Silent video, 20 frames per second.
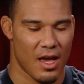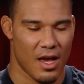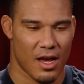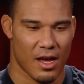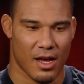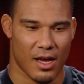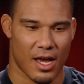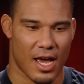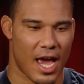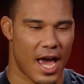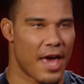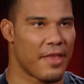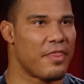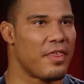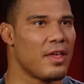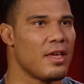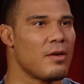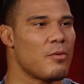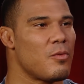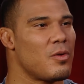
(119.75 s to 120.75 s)
Uh, I
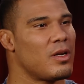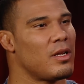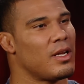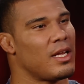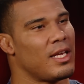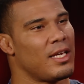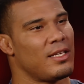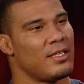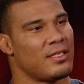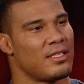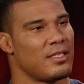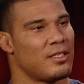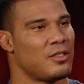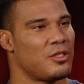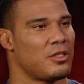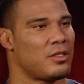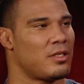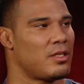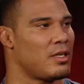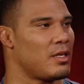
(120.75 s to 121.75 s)
think what it is is
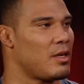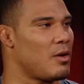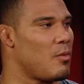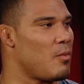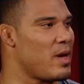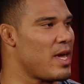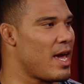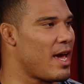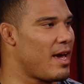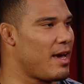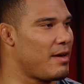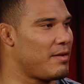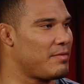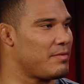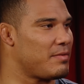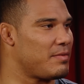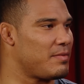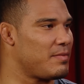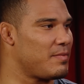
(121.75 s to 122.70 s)
just like we have